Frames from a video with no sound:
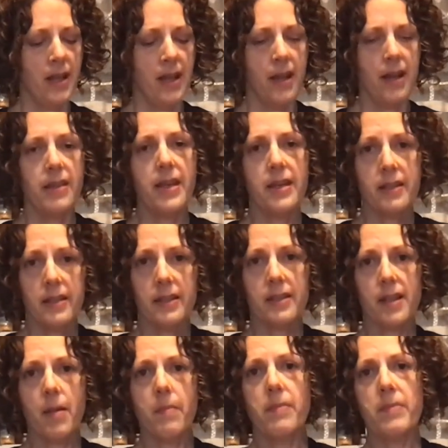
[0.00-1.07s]
And then
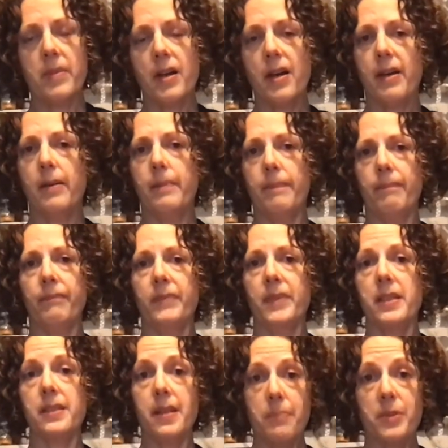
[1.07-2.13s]

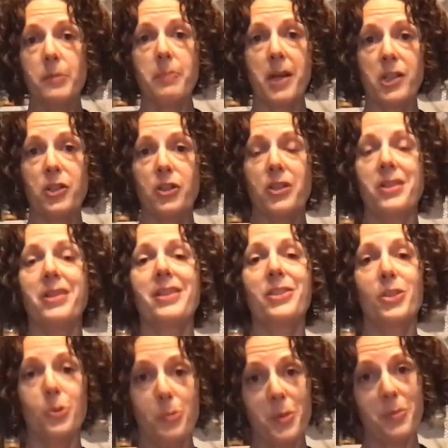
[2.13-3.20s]
some special
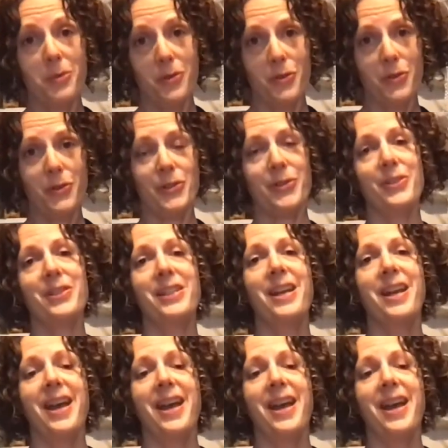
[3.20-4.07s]
super producers